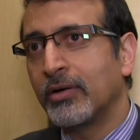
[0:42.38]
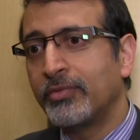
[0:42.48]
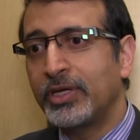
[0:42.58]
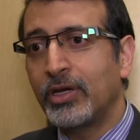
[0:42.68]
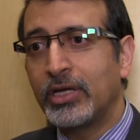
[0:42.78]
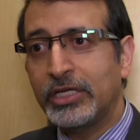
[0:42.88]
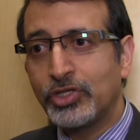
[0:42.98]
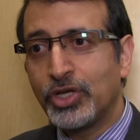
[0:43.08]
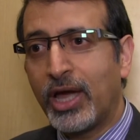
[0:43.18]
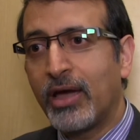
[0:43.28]
We
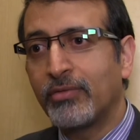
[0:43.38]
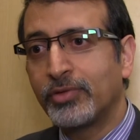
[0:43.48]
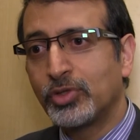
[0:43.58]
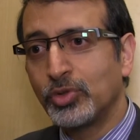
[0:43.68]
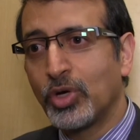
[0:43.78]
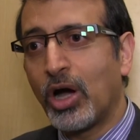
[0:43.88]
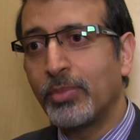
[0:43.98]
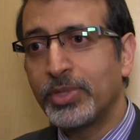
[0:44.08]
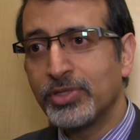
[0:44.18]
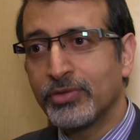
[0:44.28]
each have two
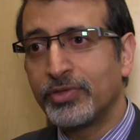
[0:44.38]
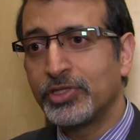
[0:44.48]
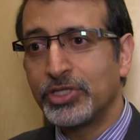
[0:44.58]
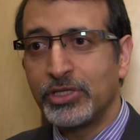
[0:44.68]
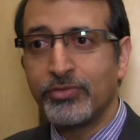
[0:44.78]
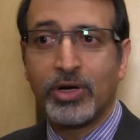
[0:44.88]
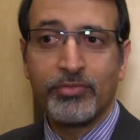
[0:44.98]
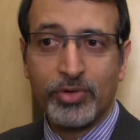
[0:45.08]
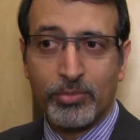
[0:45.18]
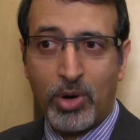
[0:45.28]
copies of a gene,
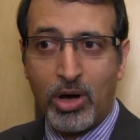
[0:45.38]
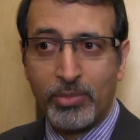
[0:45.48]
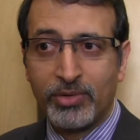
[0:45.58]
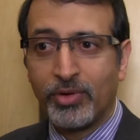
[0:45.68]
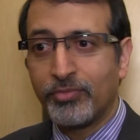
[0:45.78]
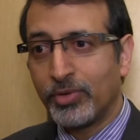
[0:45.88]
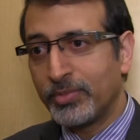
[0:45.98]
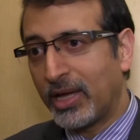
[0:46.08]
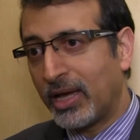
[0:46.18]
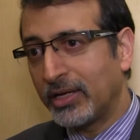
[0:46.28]
one from mom and one
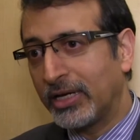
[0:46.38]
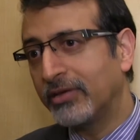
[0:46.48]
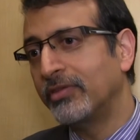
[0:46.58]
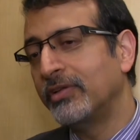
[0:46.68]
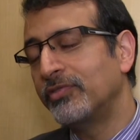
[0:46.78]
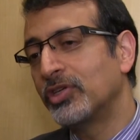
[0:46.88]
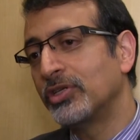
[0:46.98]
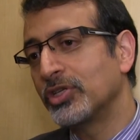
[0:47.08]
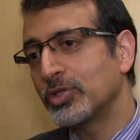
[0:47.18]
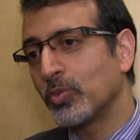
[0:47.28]
from dad, and even
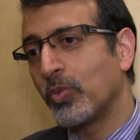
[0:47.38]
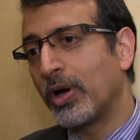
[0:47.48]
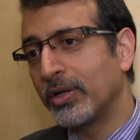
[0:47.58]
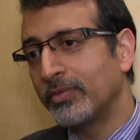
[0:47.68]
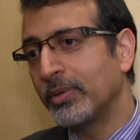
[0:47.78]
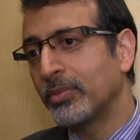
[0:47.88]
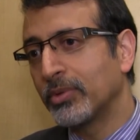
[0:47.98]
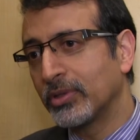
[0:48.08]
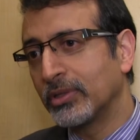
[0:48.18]
if just one of them,